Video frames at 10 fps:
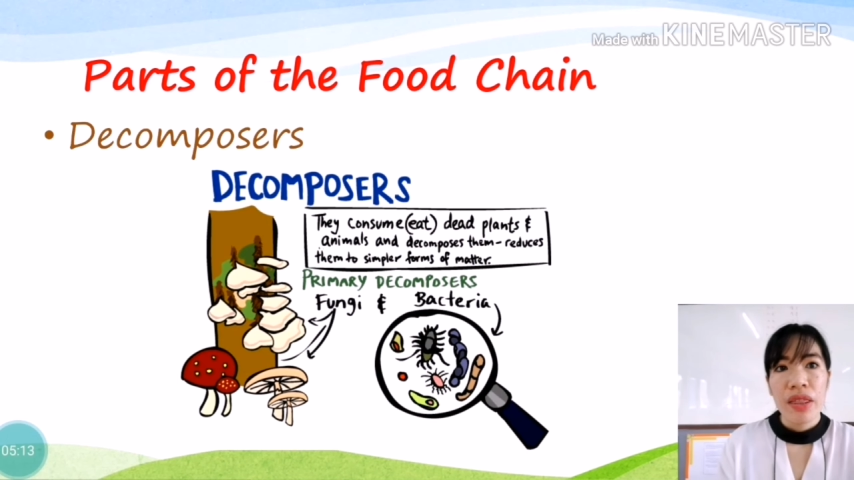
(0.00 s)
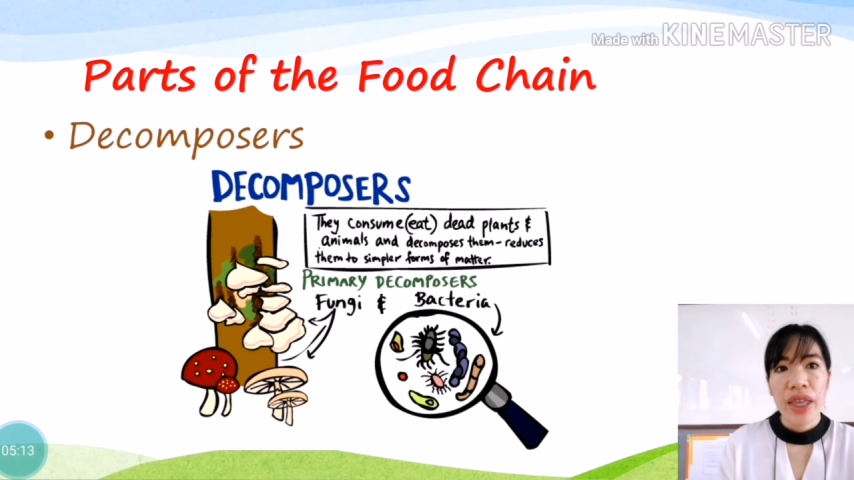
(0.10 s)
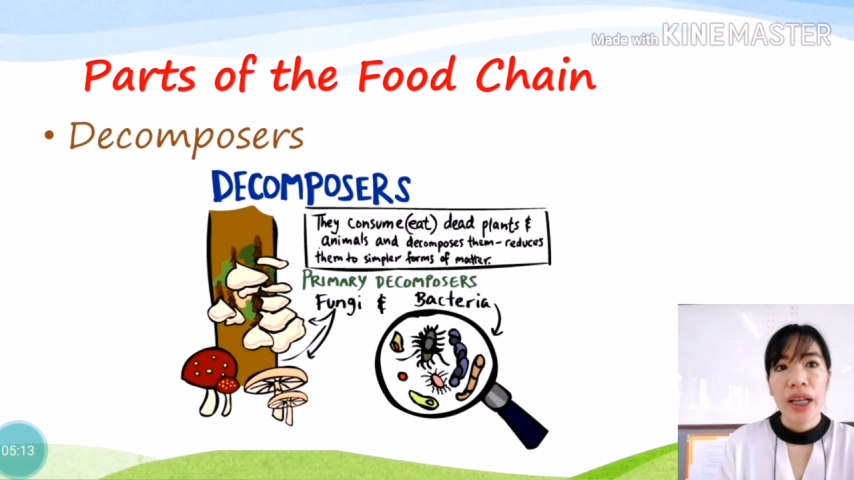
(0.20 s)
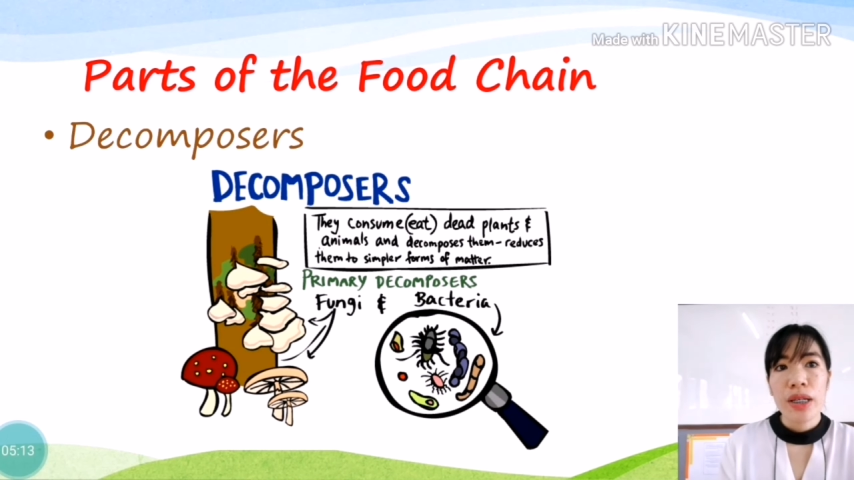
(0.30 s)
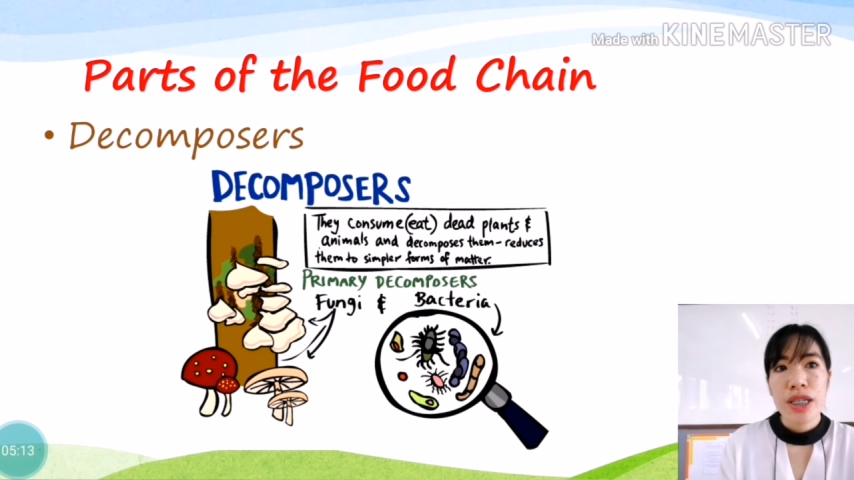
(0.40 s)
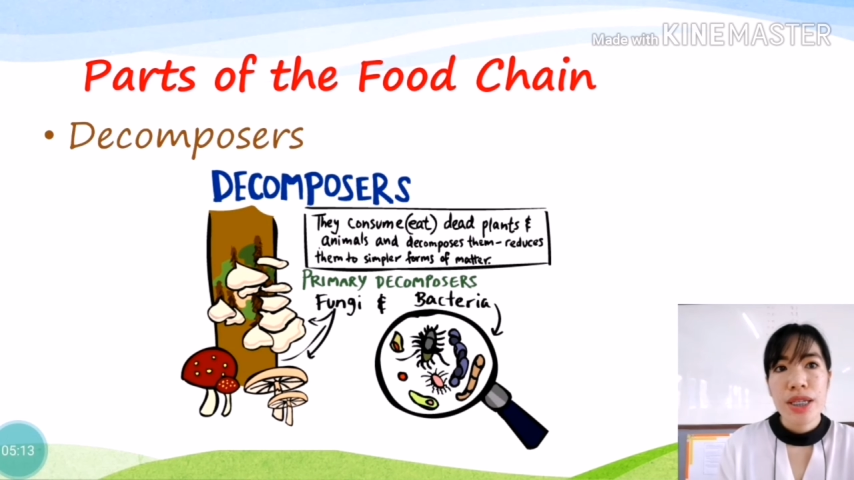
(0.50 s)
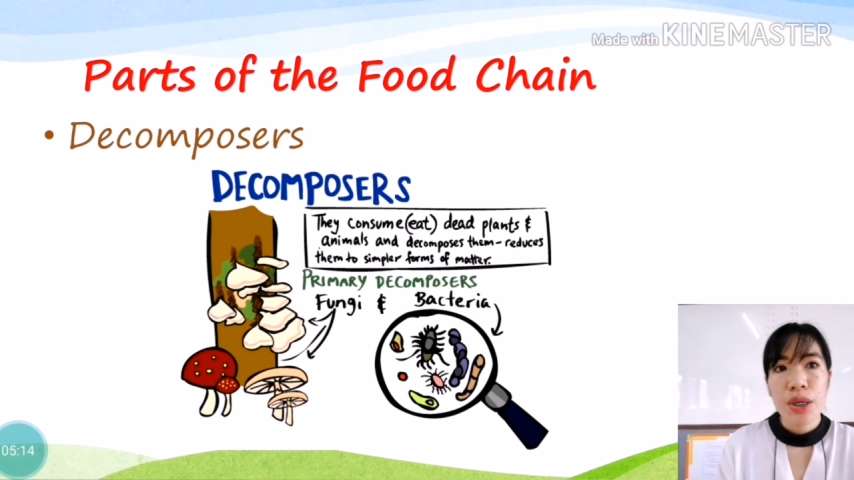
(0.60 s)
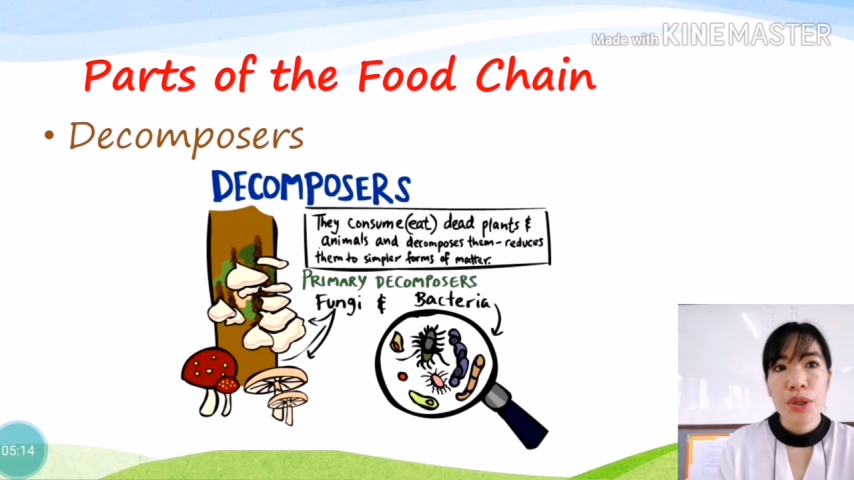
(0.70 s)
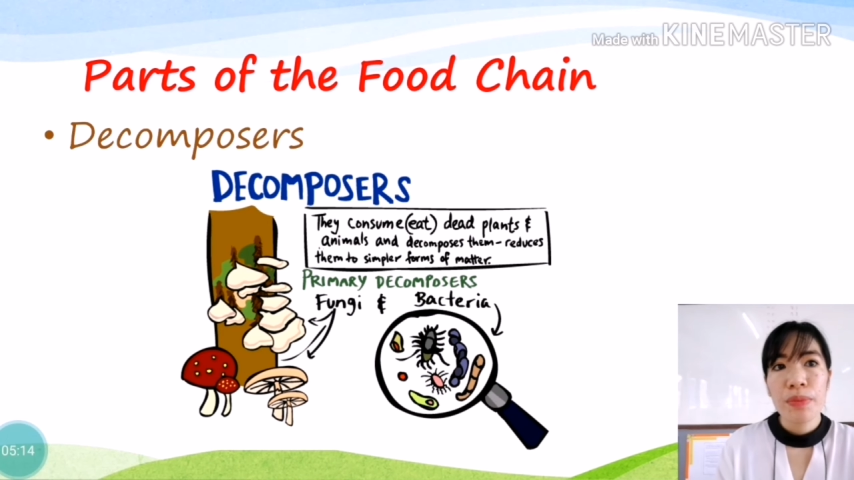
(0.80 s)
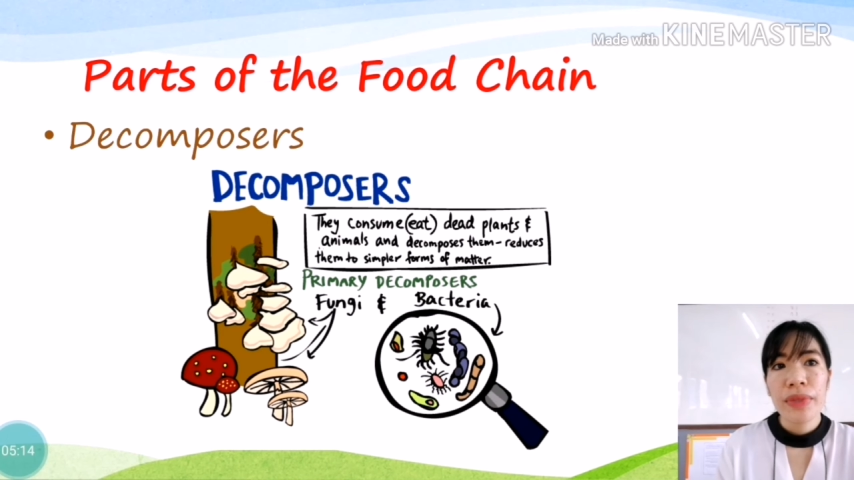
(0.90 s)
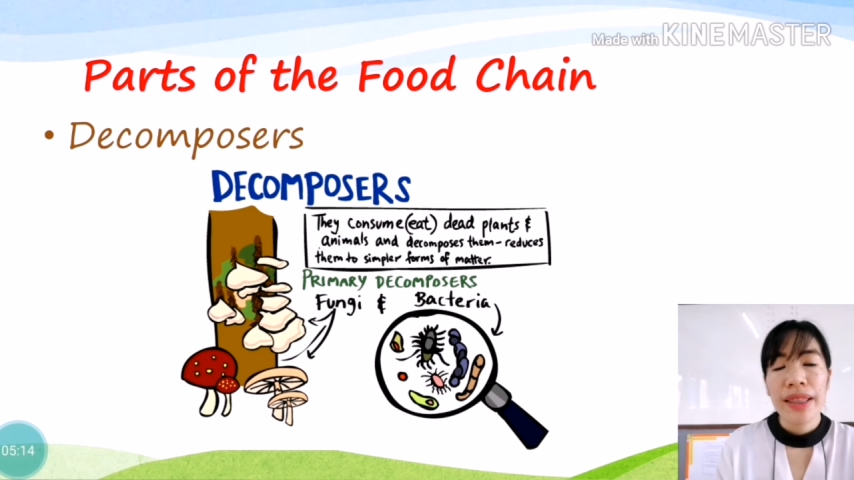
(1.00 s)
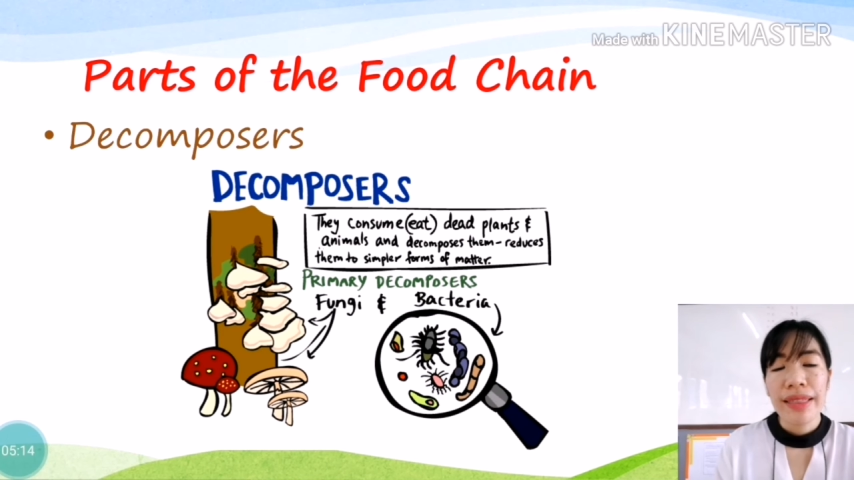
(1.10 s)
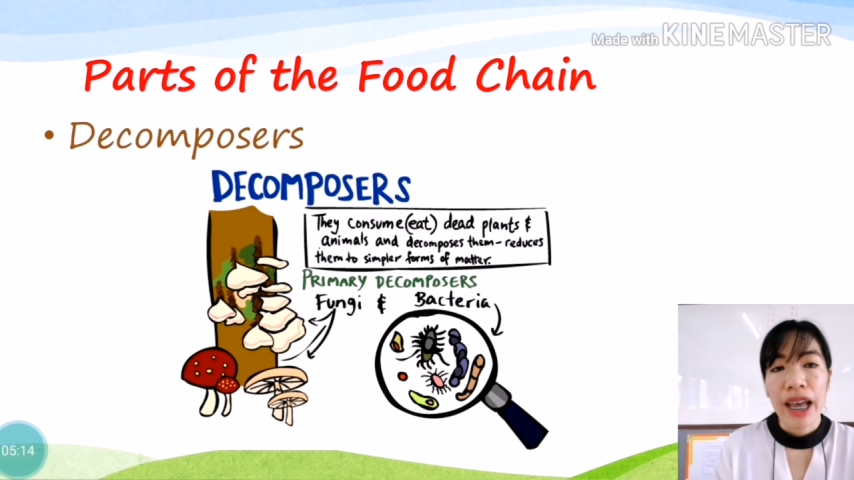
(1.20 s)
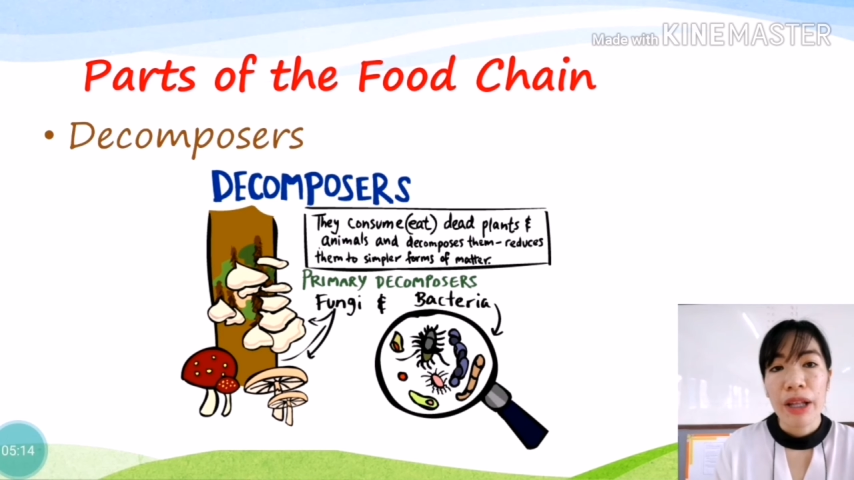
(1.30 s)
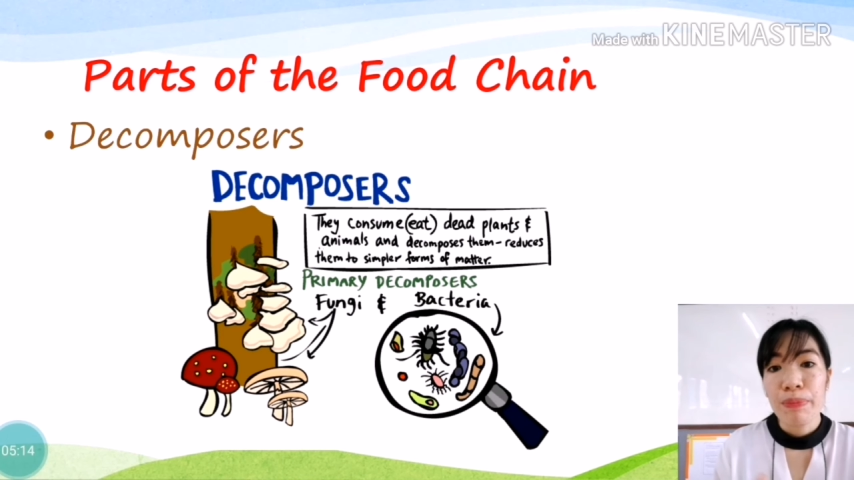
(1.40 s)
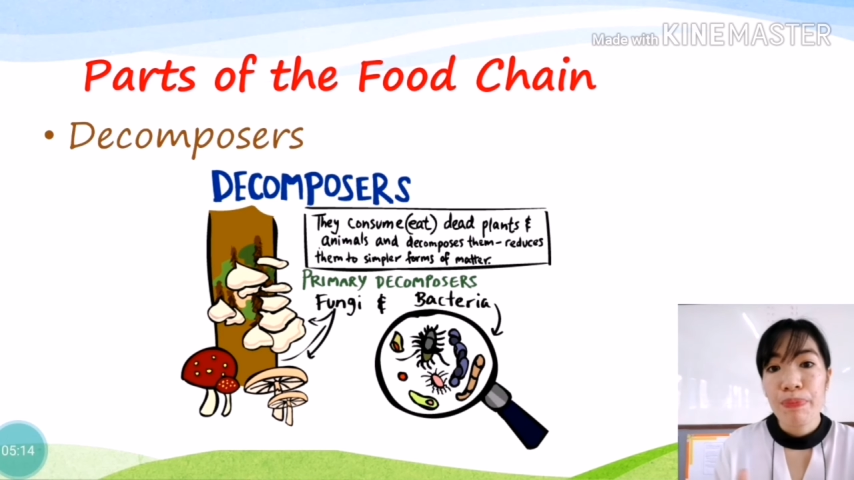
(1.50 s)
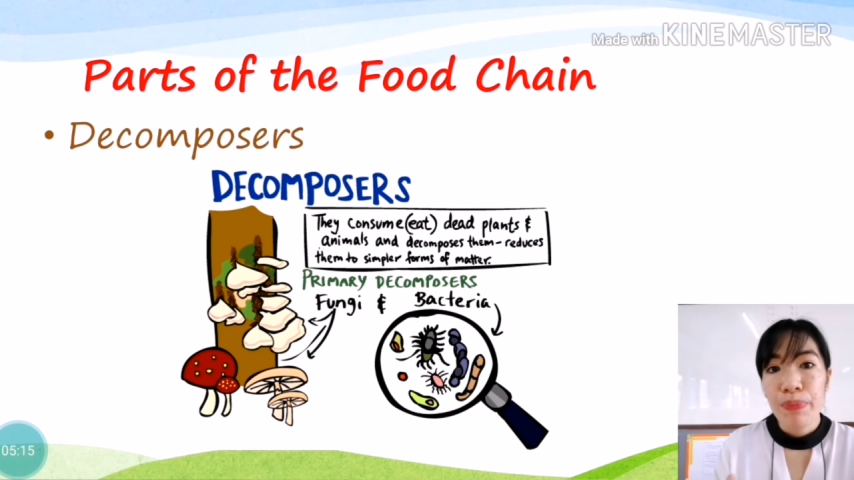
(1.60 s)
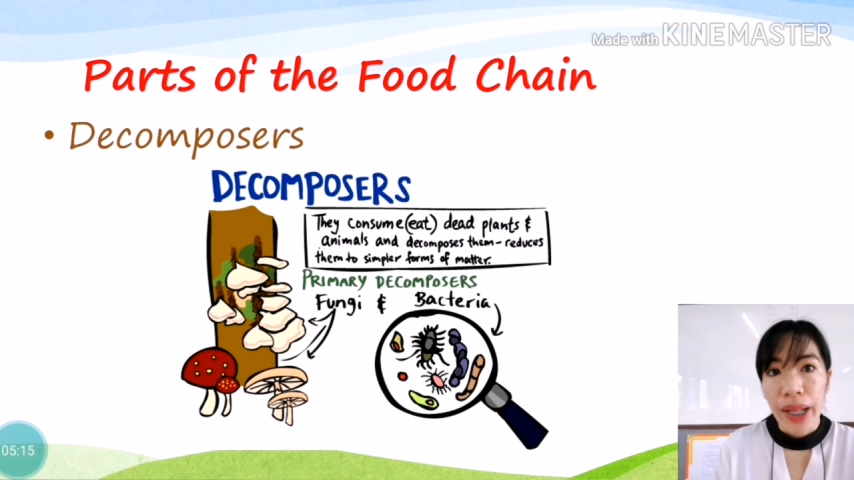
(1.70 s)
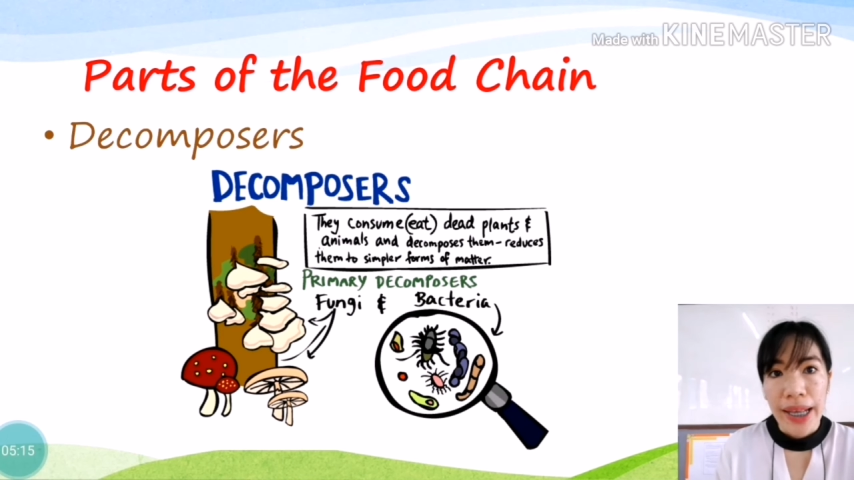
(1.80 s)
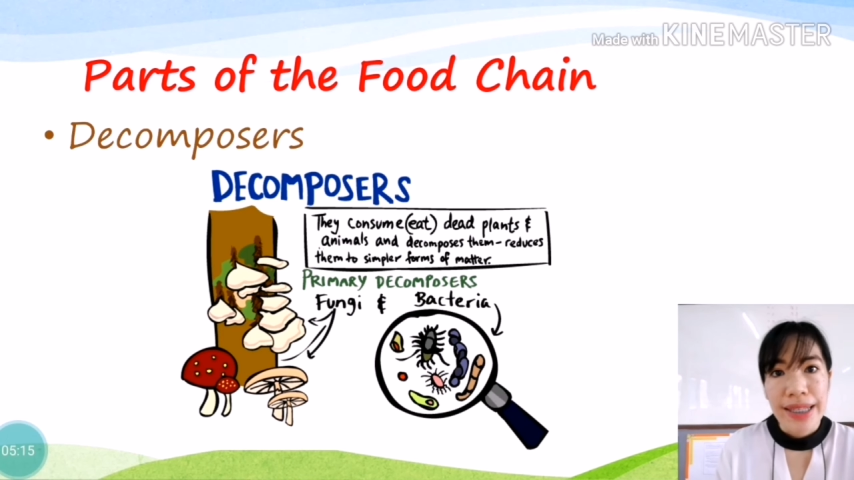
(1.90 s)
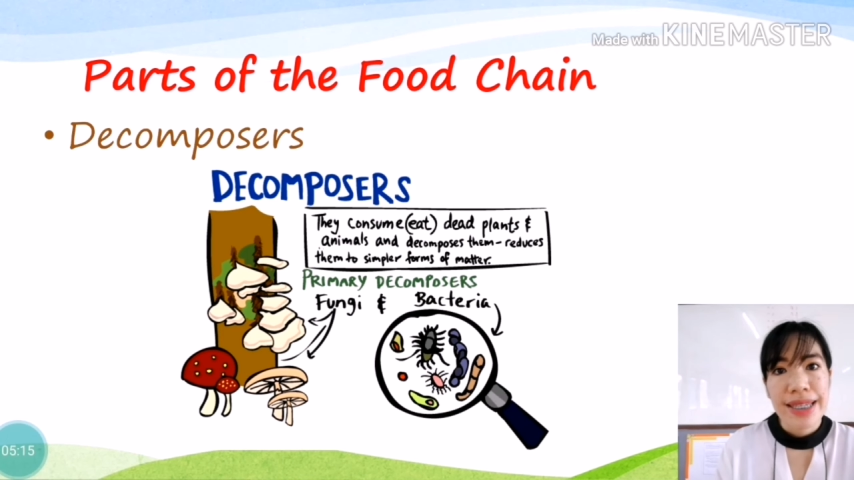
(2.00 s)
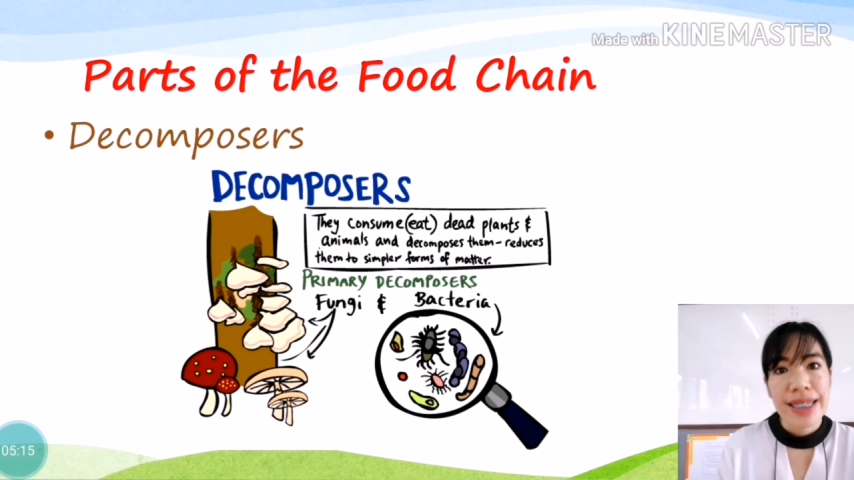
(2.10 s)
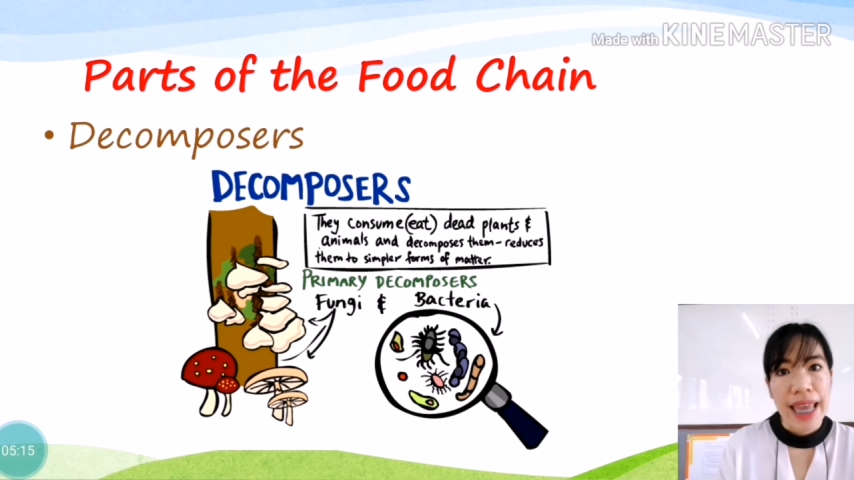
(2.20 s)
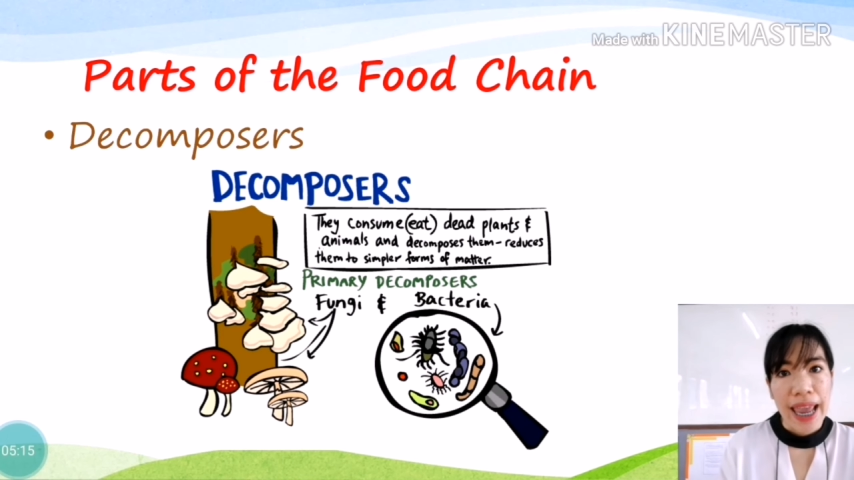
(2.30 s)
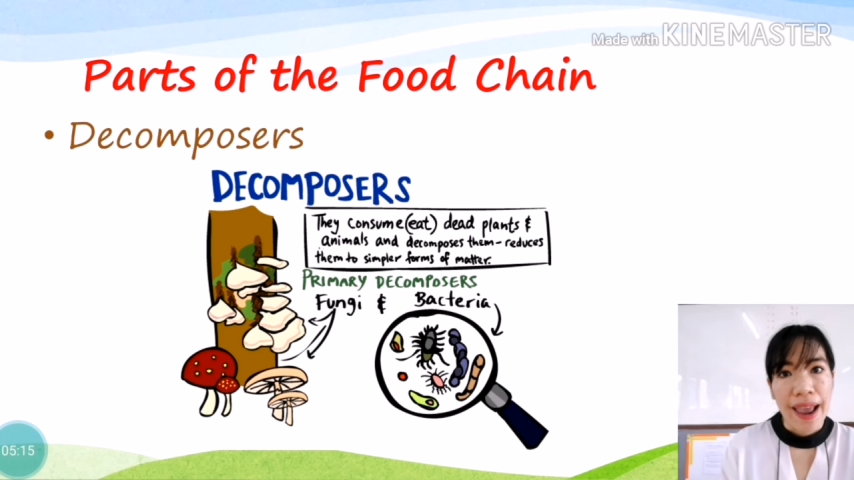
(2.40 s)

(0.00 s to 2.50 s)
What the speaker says: they consume the dead plants